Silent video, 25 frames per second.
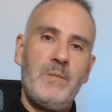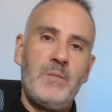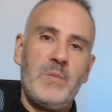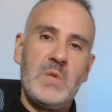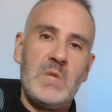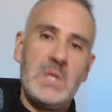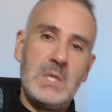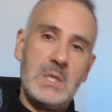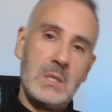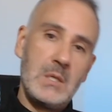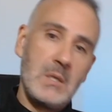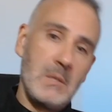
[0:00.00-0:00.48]

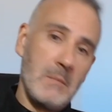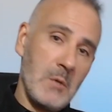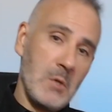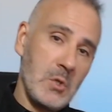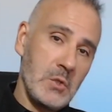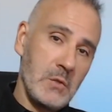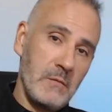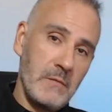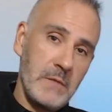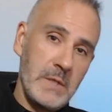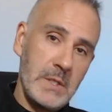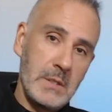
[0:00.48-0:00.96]
The
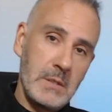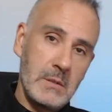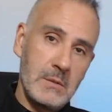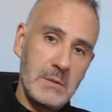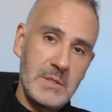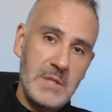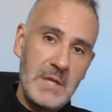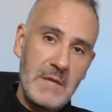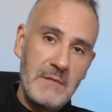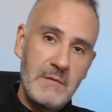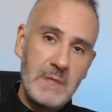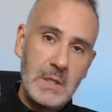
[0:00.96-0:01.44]
Commercial
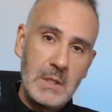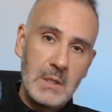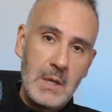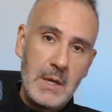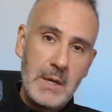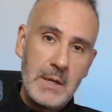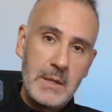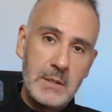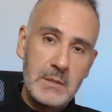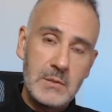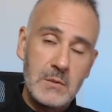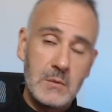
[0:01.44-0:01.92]
Vehicle Safety
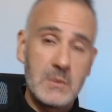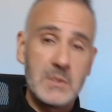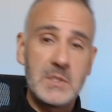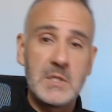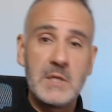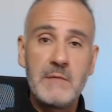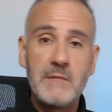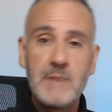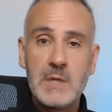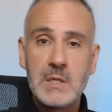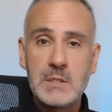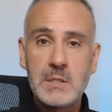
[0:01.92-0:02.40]
Alliance, or
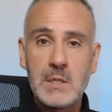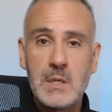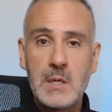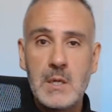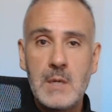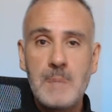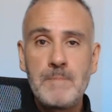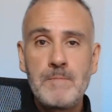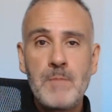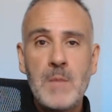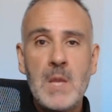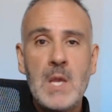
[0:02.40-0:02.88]

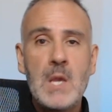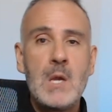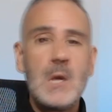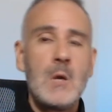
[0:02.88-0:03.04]
CVSA,